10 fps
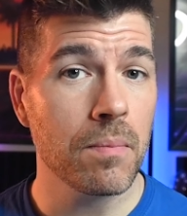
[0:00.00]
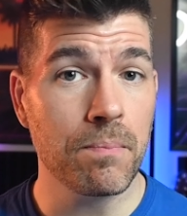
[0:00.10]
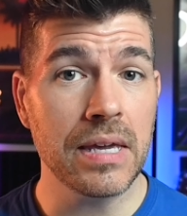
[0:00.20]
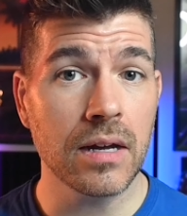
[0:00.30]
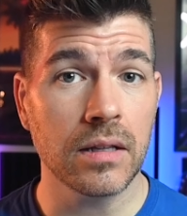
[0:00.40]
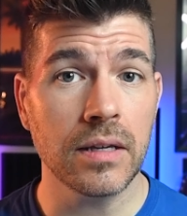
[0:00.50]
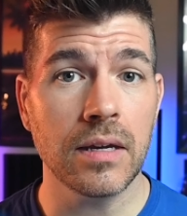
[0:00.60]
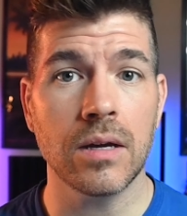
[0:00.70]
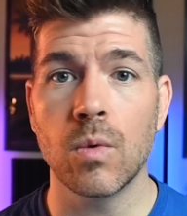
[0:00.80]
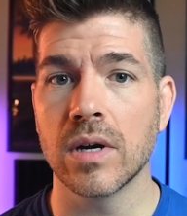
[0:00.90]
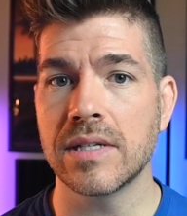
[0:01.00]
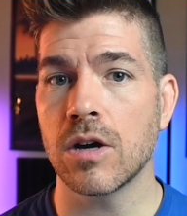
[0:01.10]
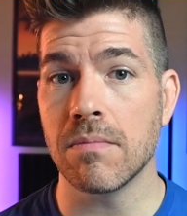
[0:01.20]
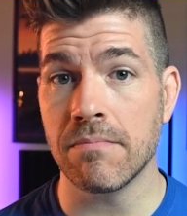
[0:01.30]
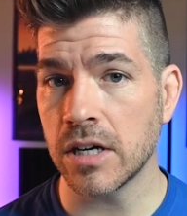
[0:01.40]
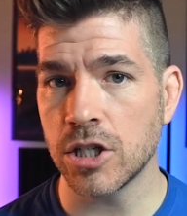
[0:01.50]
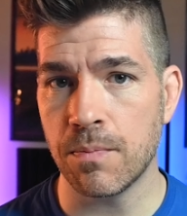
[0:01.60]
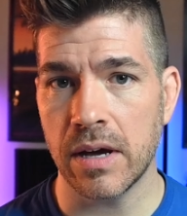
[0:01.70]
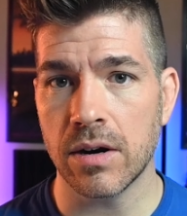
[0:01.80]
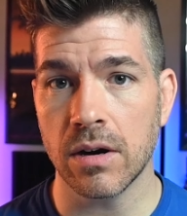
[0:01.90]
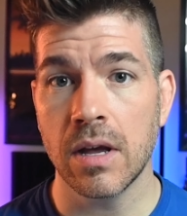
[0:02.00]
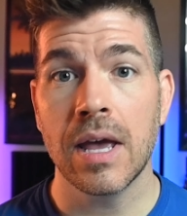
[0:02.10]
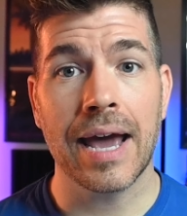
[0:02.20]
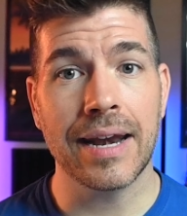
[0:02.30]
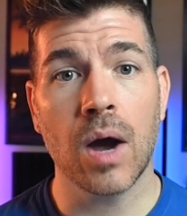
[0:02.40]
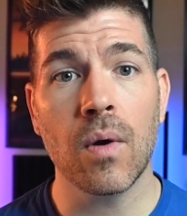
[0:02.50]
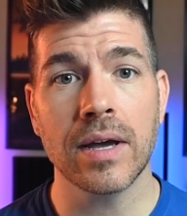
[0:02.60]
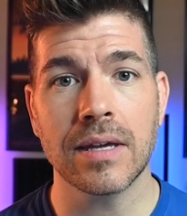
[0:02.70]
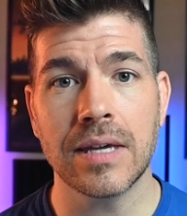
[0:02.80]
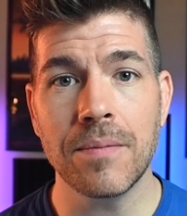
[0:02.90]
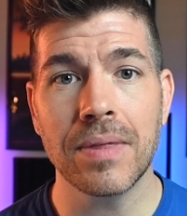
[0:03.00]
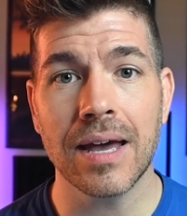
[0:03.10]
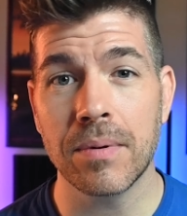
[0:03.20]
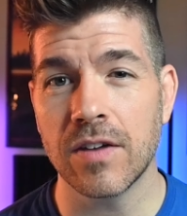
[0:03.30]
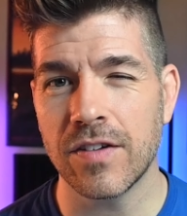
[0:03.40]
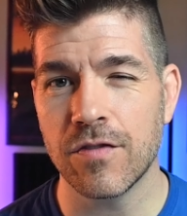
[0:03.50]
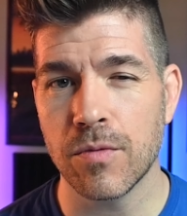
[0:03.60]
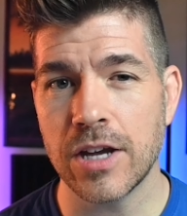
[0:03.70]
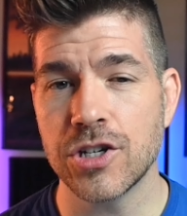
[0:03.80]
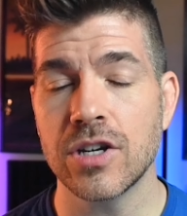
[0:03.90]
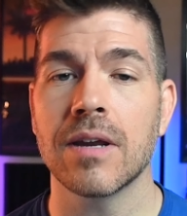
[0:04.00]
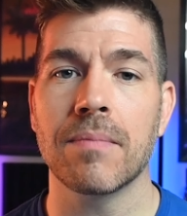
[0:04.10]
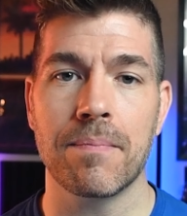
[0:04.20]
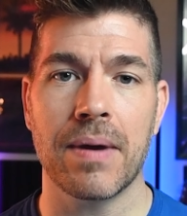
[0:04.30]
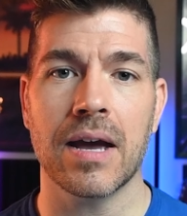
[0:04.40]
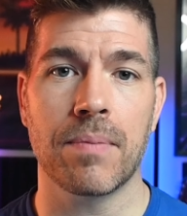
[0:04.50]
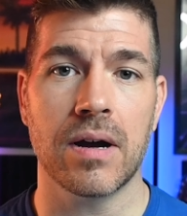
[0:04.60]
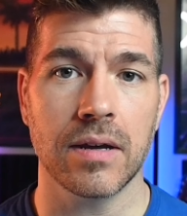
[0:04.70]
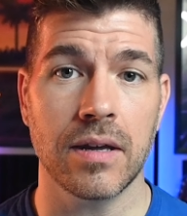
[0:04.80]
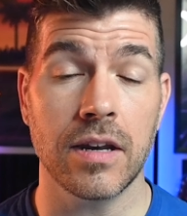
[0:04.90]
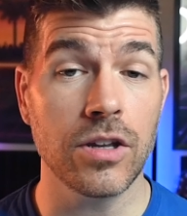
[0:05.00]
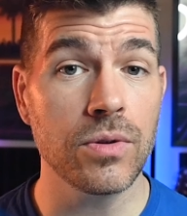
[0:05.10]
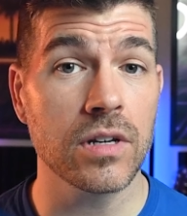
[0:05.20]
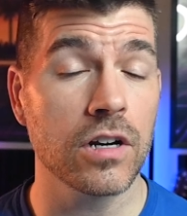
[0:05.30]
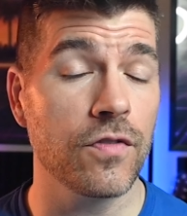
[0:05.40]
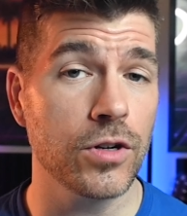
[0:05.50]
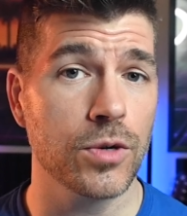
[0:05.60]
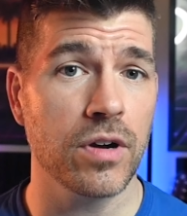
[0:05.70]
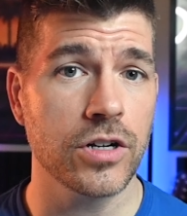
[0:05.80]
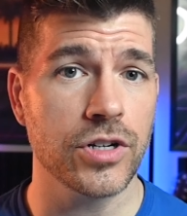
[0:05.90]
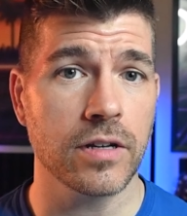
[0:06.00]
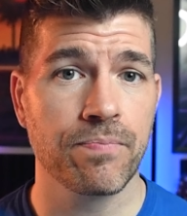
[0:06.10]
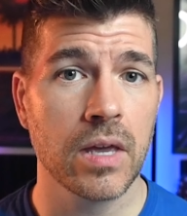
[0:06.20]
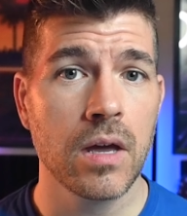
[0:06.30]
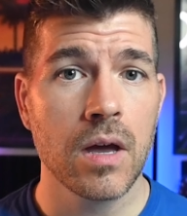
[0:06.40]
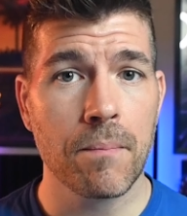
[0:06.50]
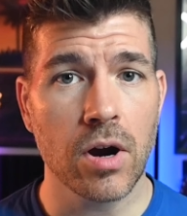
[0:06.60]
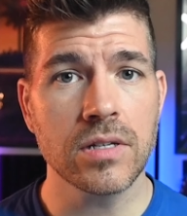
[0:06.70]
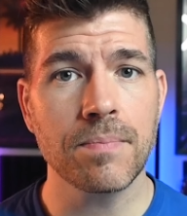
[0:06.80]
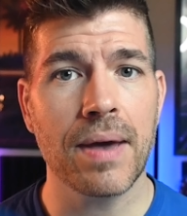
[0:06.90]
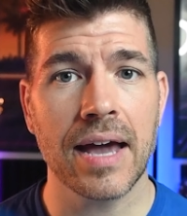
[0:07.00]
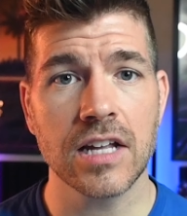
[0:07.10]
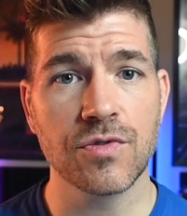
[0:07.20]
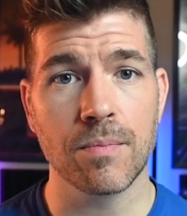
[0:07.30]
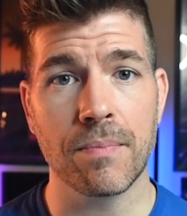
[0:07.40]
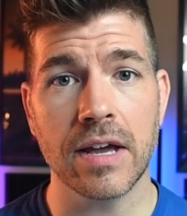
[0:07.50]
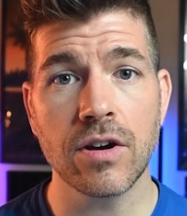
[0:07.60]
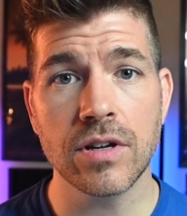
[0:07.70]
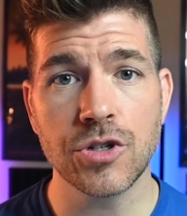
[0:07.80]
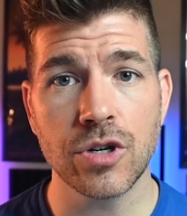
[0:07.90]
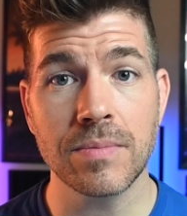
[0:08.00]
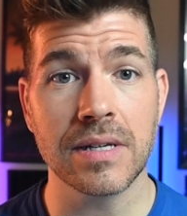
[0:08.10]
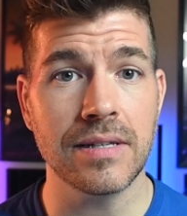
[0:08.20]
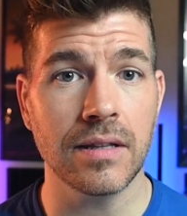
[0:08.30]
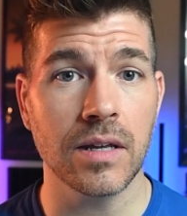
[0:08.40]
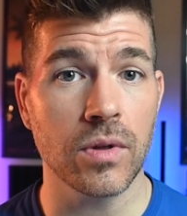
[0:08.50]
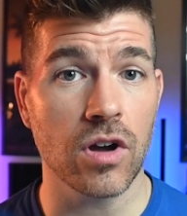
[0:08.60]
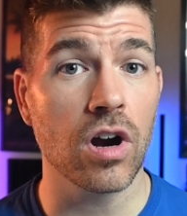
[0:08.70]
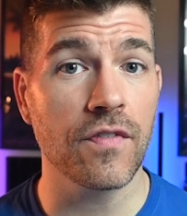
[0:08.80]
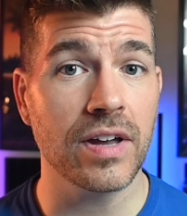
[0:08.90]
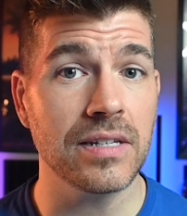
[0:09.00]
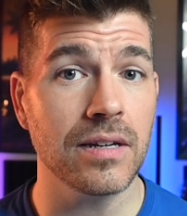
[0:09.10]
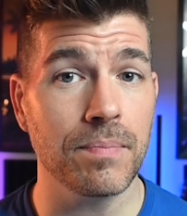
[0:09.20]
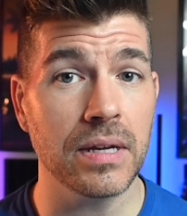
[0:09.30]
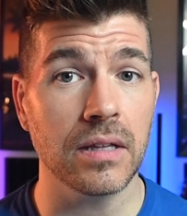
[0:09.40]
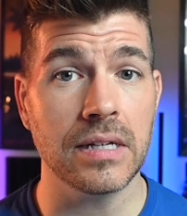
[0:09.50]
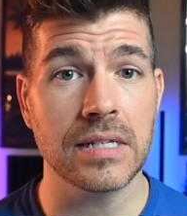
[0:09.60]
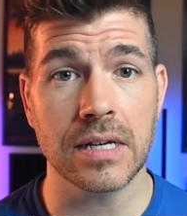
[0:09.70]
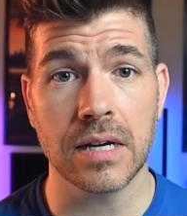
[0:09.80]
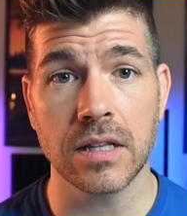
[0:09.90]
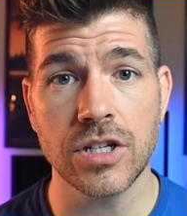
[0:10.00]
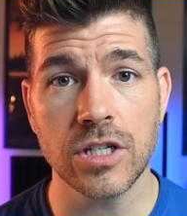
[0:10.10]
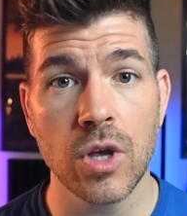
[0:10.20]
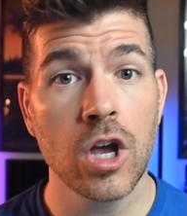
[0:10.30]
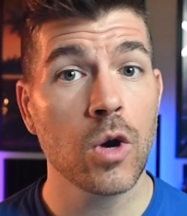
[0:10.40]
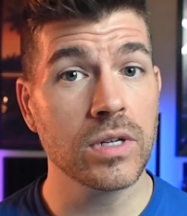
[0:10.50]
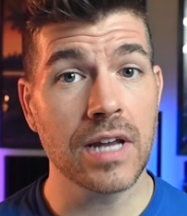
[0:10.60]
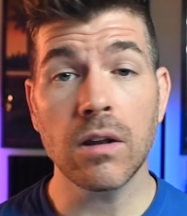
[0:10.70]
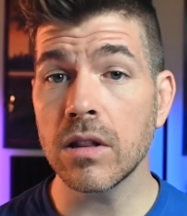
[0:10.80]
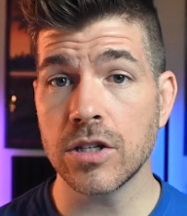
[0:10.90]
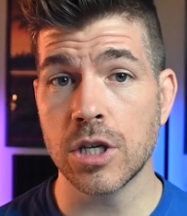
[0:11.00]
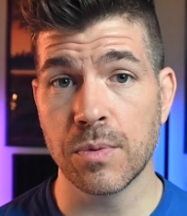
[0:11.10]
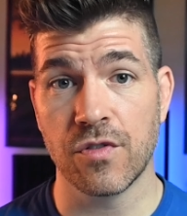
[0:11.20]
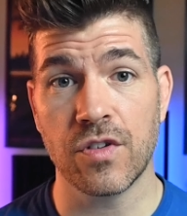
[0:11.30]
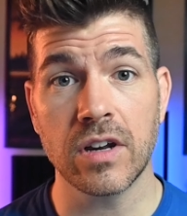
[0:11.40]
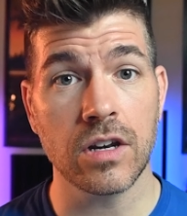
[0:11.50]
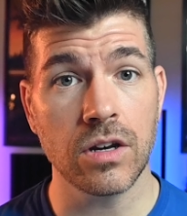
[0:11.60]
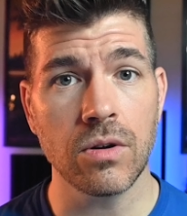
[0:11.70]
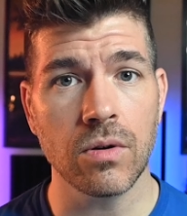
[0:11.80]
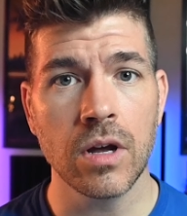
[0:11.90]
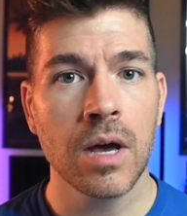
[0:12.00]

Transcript: BLE worked out much better, and now I can keep that bit of information in my back pocket and use it on a future project. Parsing packets from binary streams and dealing with RFID and BLE technologies was not only super fun and new,